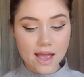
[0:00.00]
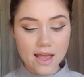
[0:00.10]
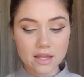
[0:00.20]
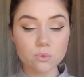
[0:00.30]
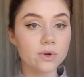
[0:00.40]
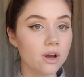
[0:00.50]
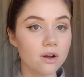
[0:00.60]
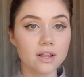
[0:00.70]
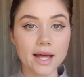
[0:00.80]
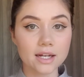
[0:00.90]
and we
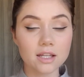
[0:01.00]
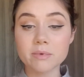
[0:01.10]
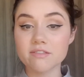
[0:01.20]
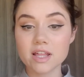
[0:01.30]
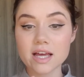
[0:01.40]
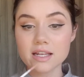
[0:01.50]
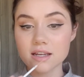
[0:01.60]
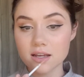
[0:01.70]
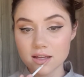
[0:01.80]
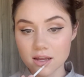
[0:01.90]
all had a little bit of that.
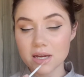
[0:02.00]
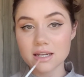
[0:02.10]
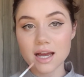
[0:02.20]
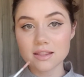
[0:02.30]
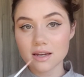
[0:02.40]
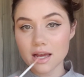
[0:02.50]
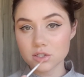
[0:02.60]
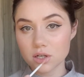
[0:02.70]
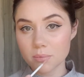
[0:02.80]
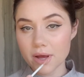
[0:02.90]
My dad then had to
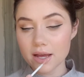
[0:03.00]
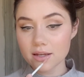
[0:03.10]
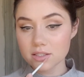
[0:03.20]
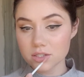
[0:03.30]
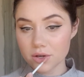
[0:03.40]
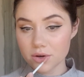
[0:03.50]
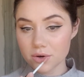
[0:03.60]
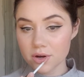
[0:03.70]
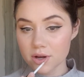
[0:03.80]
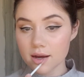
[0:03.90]
go back,
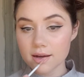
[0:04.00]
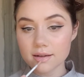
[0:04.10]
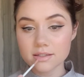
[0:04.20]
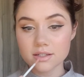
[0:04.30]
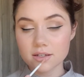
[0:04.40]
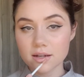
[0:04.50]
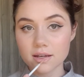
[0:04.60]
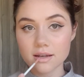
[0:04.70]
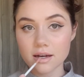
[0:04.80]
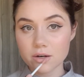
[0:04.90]
so I continued
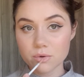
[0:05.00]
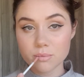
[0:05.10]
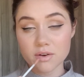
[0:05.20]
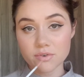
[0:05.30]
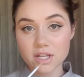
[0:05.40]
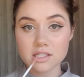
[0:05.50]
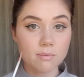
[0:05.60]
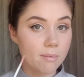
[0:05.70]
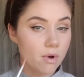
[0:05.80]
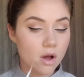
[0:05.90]
hanging out with my friends and
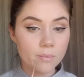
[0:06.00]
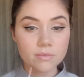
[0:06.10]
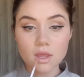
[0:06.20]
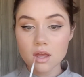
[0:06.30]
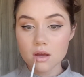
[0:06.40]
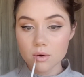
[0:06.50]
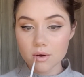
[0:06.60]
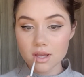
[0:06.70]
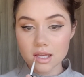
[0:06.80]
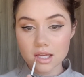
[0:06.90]
my mom.
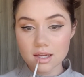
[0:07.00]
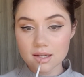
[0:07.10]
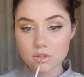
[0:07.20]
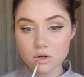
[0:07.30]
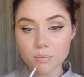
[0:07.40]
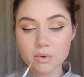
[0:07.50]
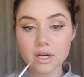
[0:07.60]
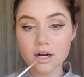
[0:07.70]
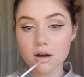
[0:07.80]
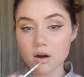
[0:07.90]
We dropped
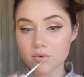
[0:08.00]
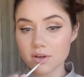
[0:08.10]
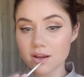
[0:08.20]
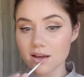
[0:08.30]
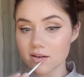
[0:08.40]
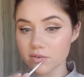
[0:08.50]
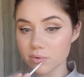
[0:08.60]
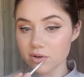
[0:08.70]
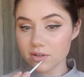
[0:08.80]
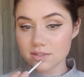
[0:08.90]
Bianca off again
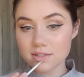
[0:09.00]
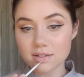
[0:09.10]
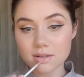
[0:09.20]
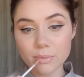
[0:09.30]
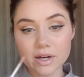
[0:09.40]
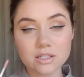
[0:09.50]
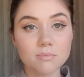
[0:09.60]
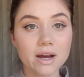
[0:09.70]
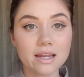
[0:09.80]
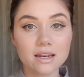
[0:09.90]
afterwards, said goodbye to
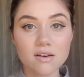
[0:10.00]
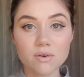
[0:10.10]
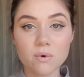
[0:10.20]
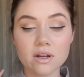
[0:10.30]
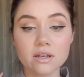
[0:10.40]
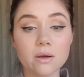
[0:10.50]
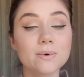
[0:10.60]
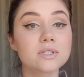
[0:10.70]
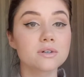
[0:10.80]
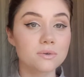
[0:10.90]
Mike and everyone. It
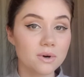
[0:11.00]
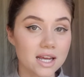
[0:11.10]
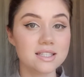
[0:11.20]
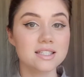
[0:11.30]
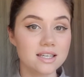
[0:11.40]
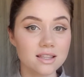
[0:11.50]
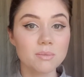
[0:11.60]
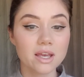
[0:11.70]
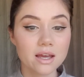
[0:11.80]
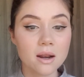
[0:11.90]
was great seeing them
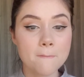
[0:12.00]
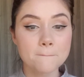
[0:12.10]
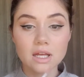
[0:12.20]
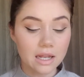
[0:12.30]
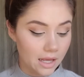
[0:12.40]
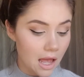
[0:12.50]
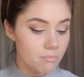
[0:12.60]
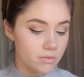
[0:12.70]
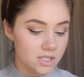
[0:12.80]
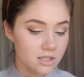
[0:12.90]
again. Like, I
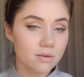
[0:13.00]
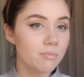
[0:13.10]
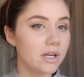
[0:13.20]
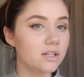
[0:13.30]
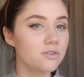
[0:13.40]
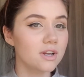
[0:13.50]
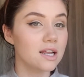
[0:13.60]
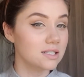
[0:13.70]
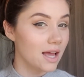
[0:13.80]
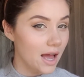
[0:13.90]
missed them, but I didn't
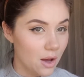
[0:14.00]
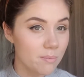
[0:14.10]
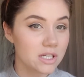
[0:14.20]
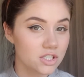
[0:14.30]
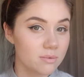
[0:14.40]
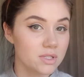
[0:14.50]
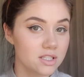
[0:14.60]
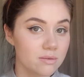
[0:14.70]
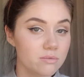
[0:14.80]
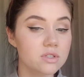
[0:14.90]
realize how much I missed
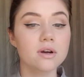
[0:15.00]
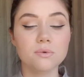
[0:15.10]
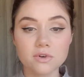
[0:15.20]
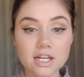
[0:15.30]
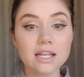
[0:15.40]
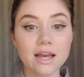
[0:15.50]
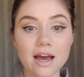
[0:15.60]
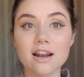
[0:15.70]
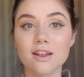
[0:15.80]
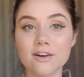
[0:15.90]
them, so I really had
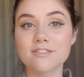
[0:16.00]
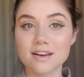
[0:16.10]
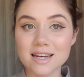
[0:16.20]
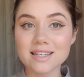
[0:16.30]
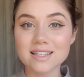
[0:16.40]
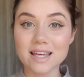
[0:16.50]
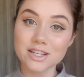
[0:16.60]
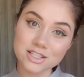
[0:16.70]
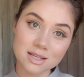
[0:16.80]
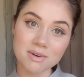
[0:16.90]
a lot of fun getting to
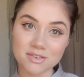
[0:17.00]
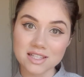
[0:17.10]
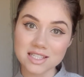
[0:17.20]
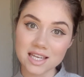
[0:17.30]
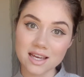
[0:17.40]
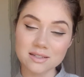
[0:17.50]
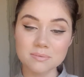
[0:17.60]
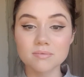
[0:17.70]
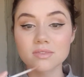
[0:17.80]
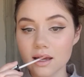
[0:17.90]
see my friends again.
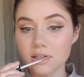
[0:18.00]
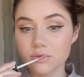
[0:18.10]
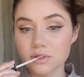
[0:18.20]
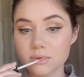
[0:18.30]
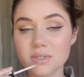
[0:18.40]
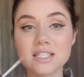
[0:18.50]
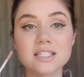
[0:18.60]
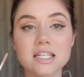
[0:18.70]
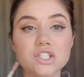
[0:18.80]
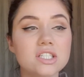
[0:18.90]
And for it to be
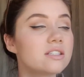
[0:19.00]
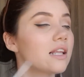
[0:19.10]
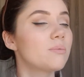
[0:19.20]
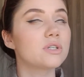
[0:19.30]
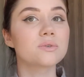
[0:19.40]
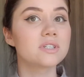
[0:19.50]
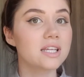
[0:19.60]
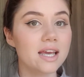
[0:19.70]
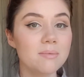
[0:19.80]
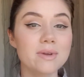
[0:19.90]
such a celebratory
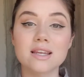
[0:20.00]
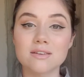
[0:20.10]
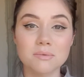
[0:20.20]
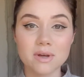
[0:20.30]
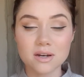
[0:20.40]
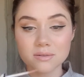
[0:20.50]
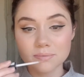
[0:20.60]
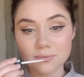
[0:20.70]
day made it even better.